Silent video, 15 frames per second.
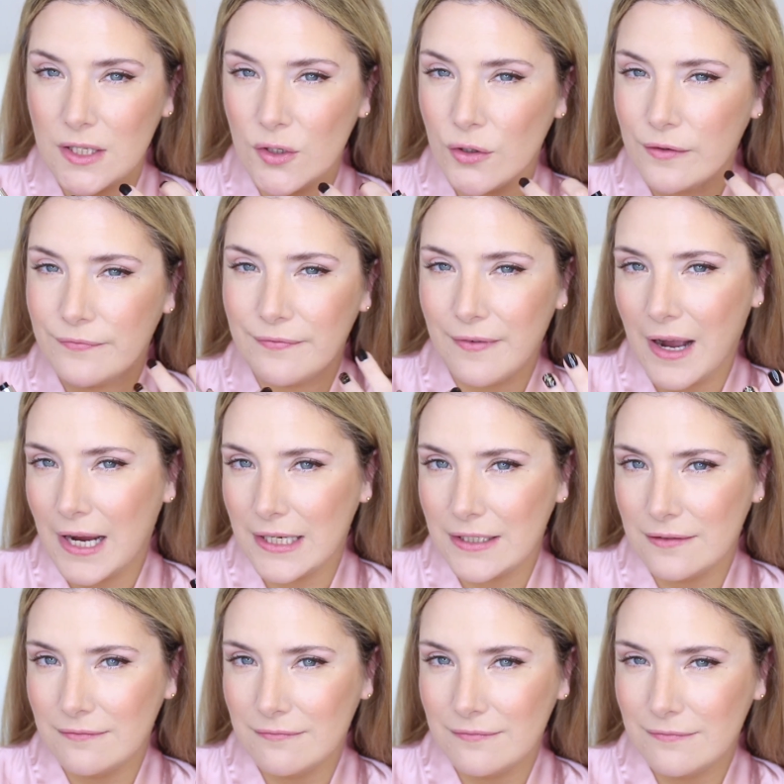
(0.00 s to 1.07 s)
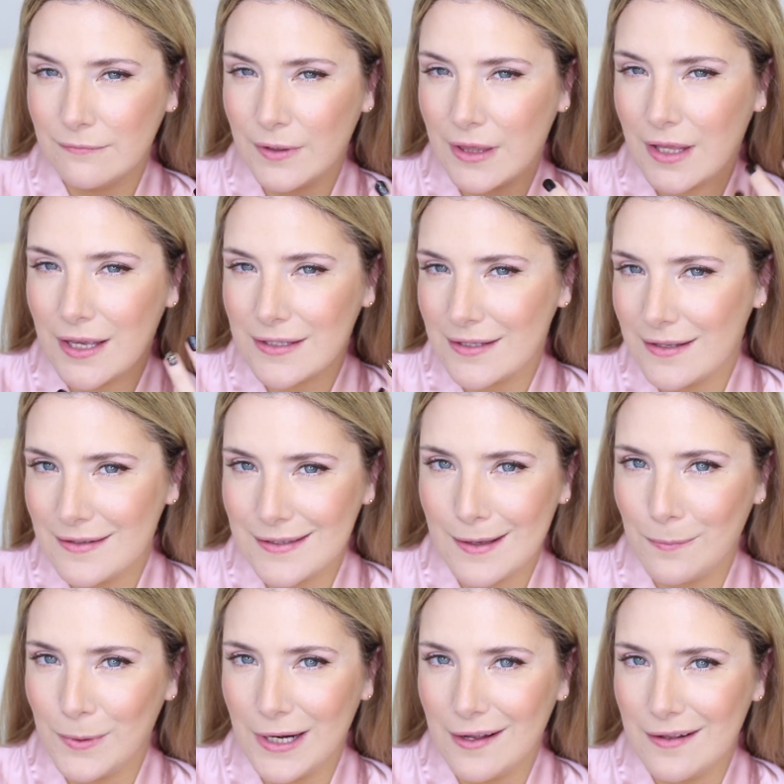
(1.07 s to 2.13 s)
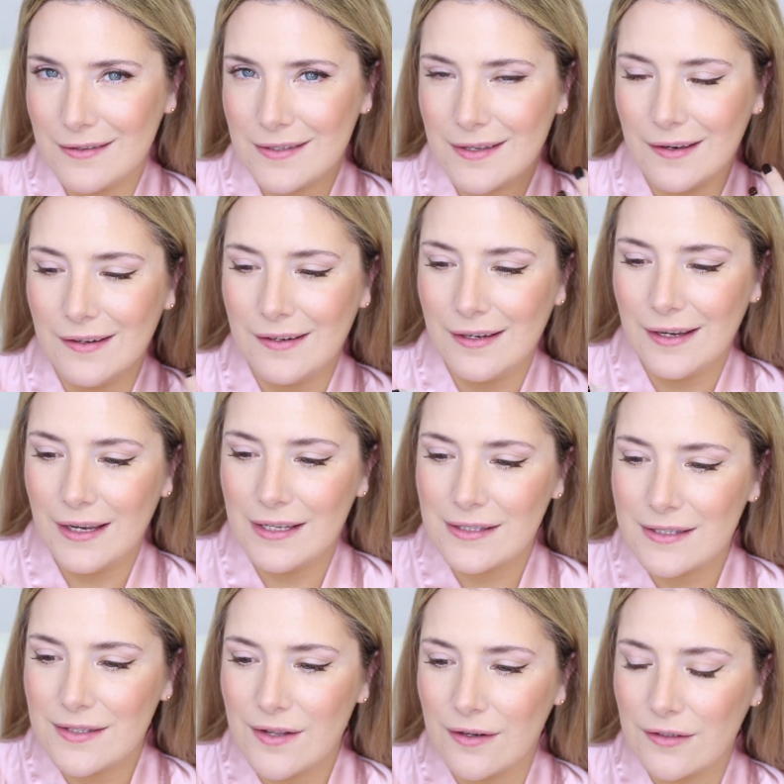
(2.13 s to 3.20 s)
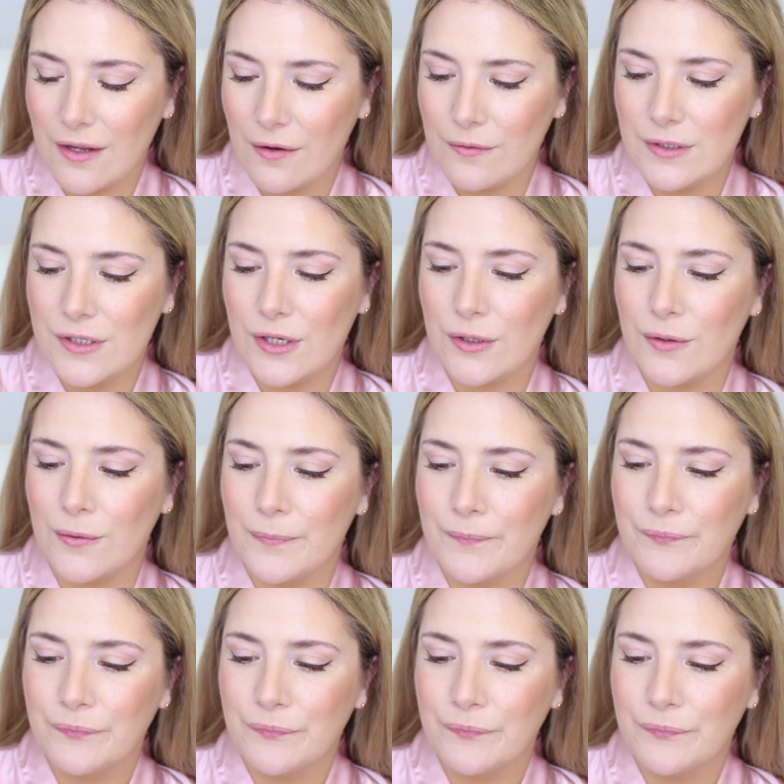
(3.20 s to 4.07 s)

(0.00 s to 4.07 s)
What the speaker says: you're fine with kissing someone else and it's not going to